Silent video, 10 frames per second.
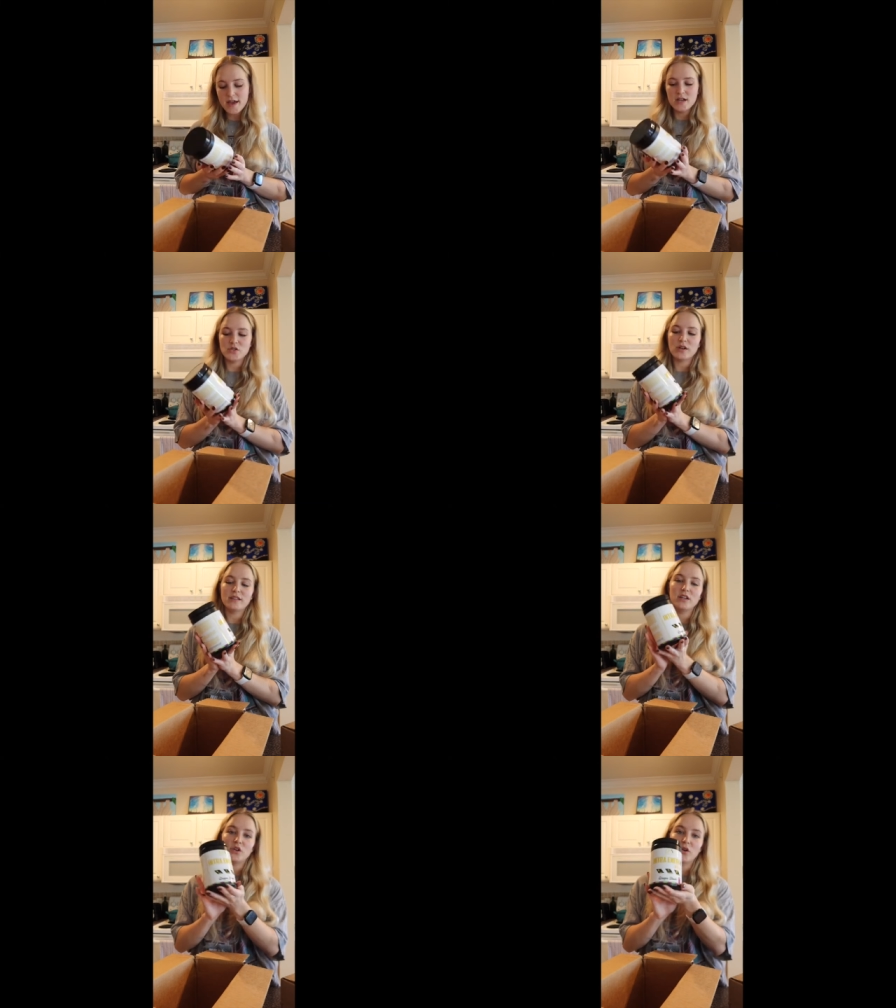So I got
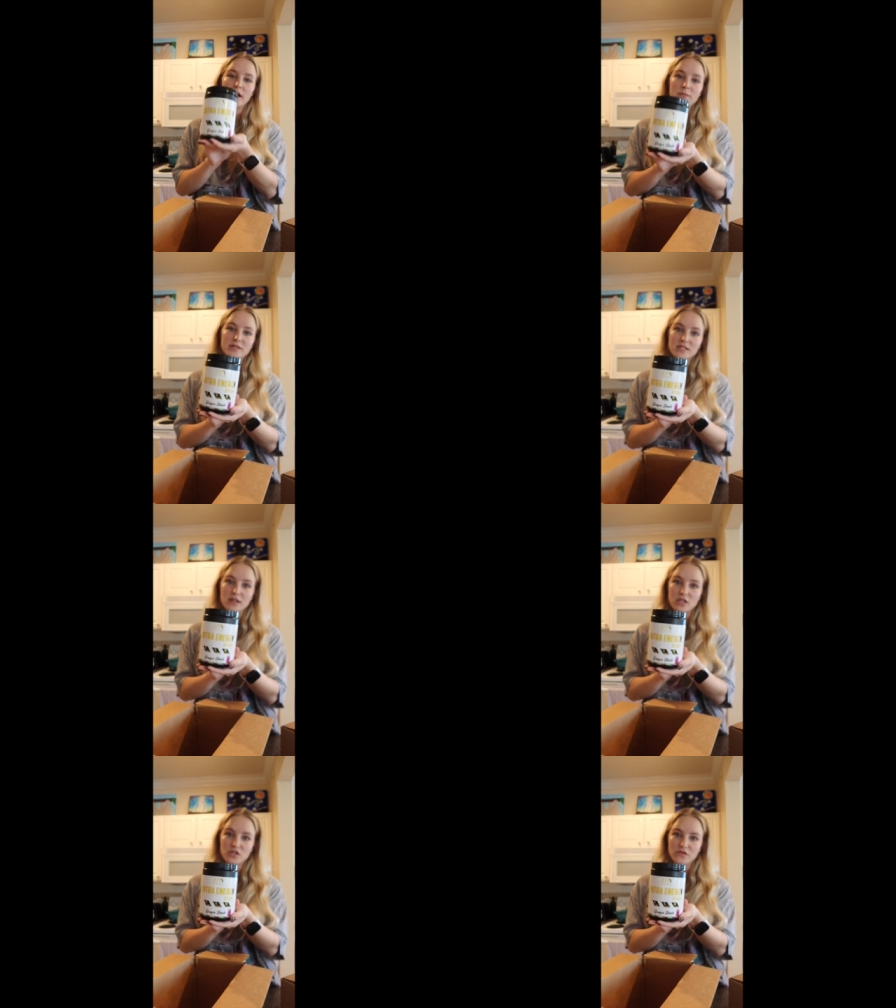the grape
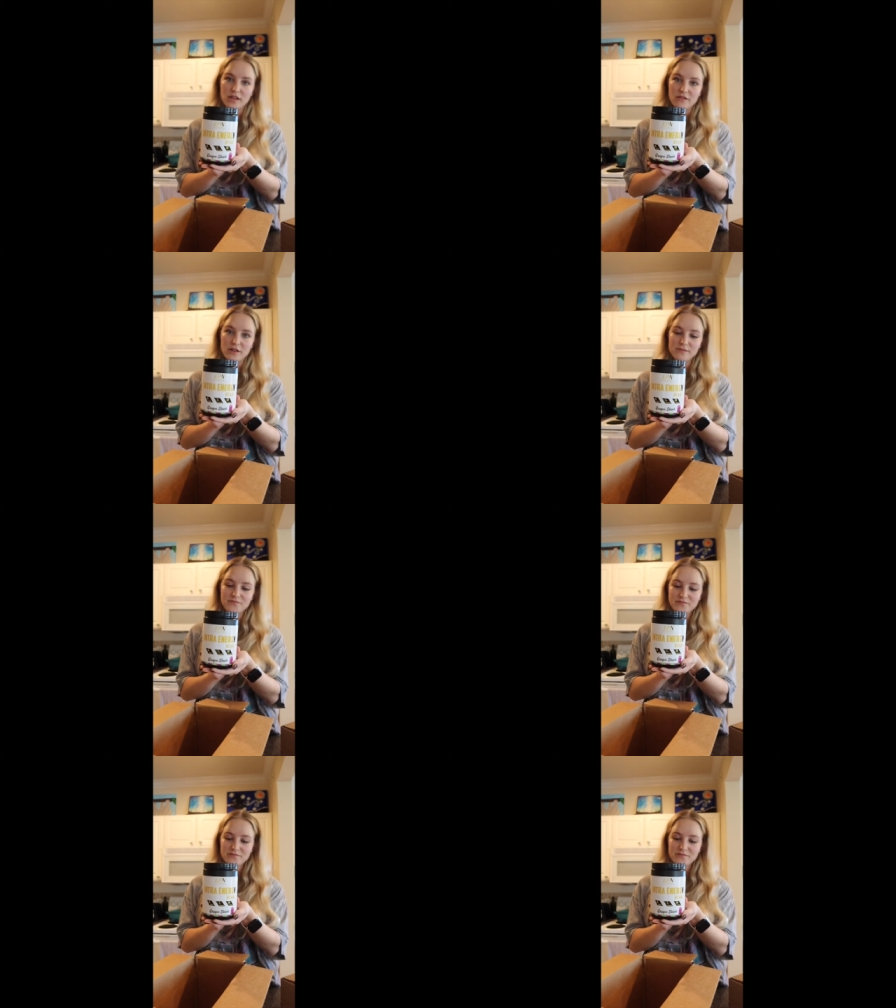slush flavor.